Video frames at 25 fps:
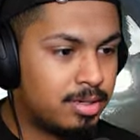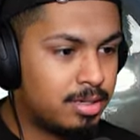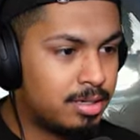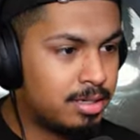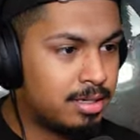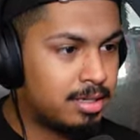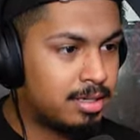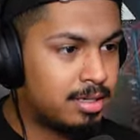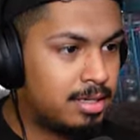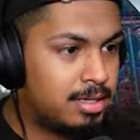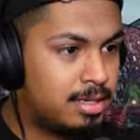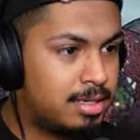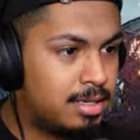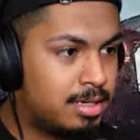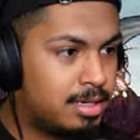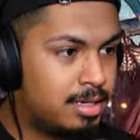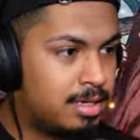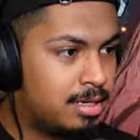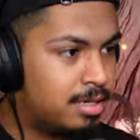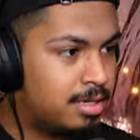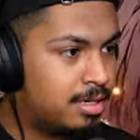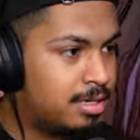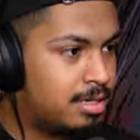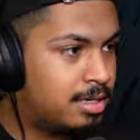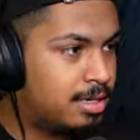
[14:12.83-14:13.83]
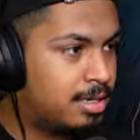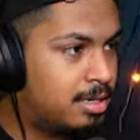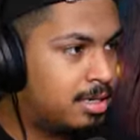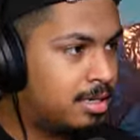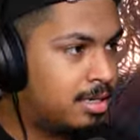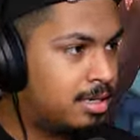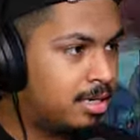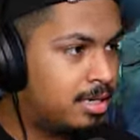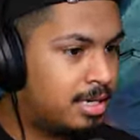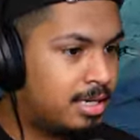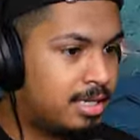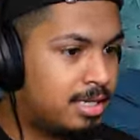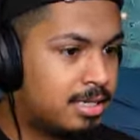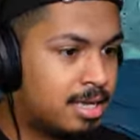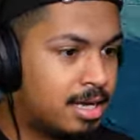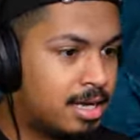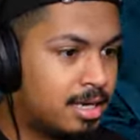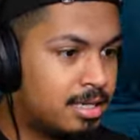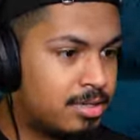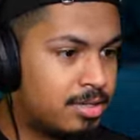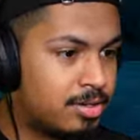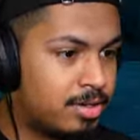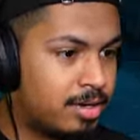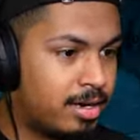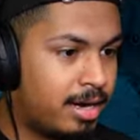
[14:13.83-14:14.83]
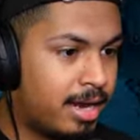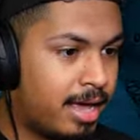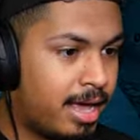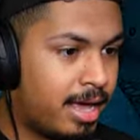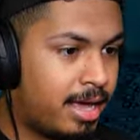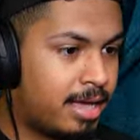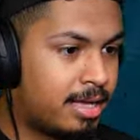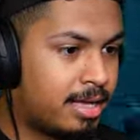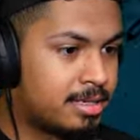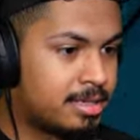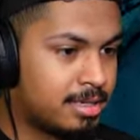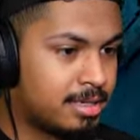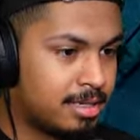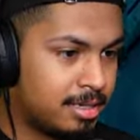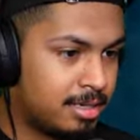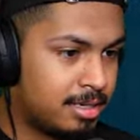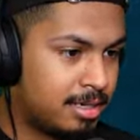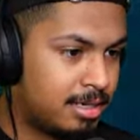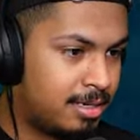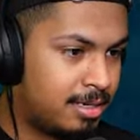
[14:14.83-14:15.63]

good. These guns are nasty.